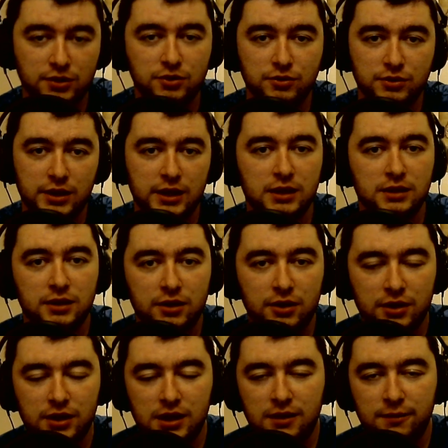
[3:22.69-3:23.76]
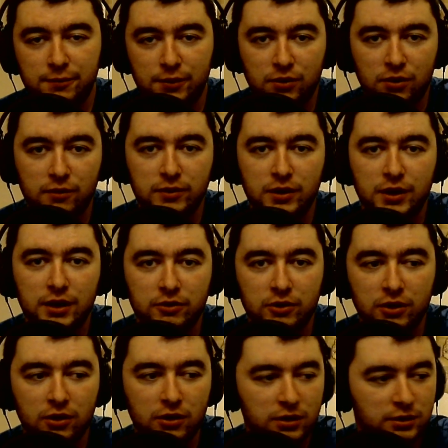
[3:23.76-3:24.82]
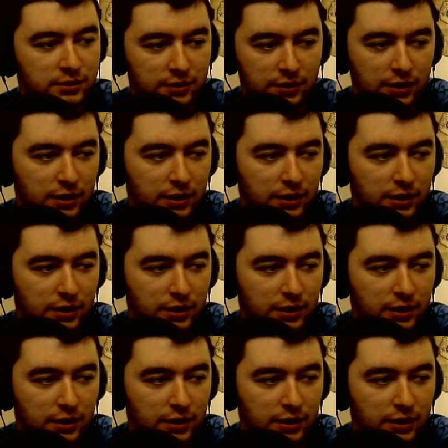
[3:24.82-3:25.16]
dundeal.ie if you're over here in Ireland,